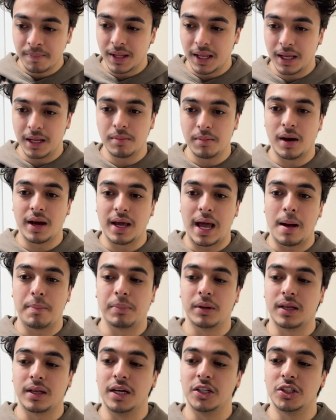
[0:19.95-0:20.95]
in my
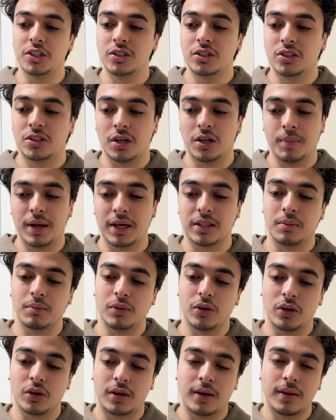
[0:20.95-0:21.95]
applications to make them
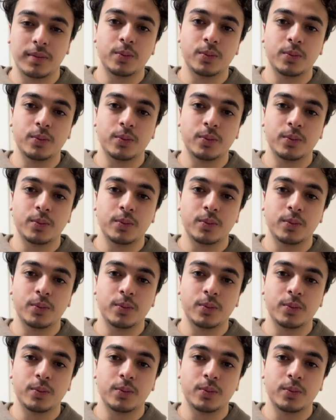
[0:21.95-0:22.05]
look